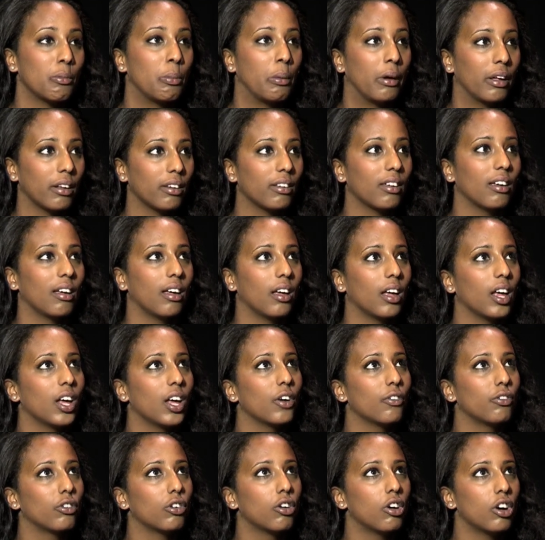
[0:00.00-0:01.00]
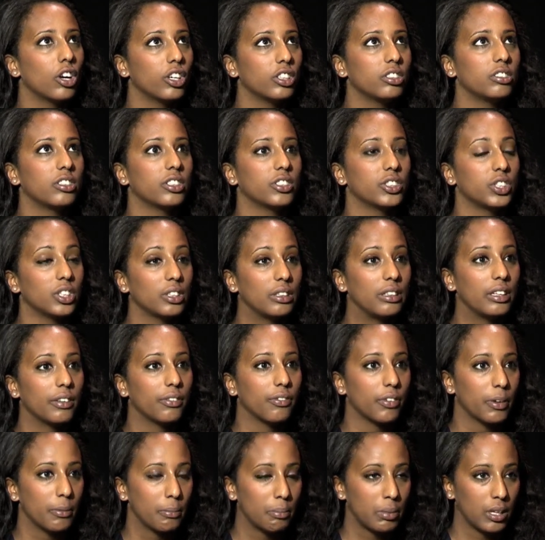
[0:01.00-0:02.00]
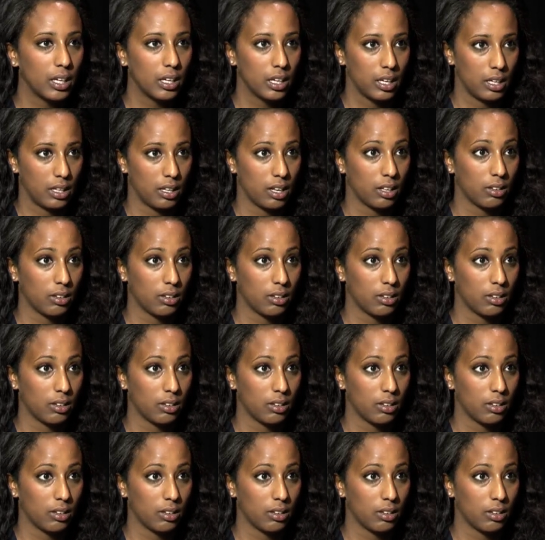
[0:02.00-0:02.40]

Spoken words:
But of course, there's a different being,